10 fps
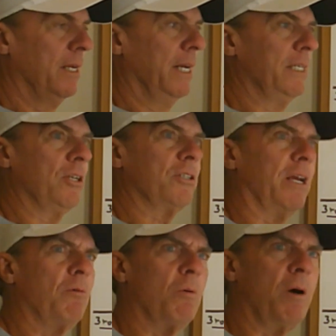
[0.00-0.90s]
And you
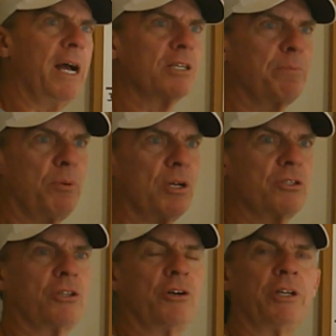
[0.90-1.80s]
say, well, why is
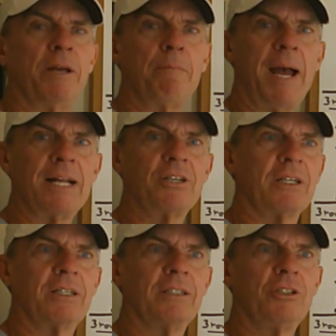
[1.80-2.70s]
+30 a magic
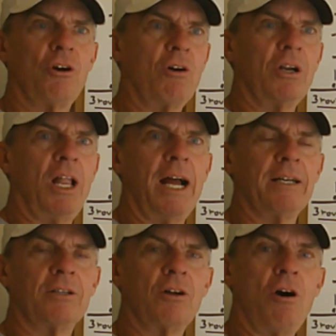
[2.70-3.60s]
yard
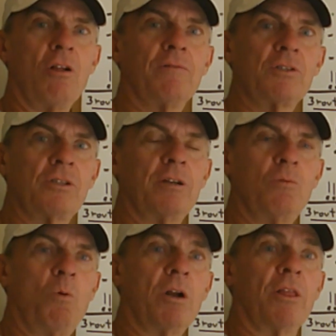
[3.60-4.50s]
line to all of a
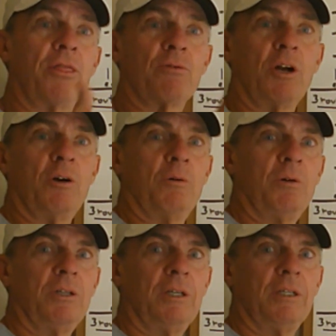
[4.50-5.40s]
sudden want to
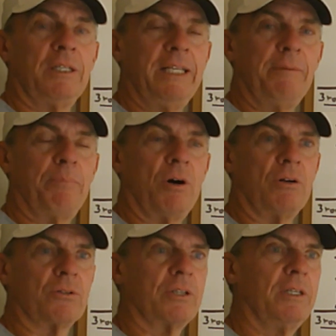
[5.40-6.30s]
throw deep
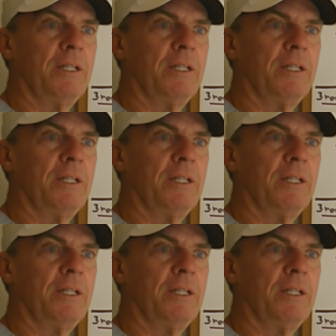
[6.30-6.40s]
balls?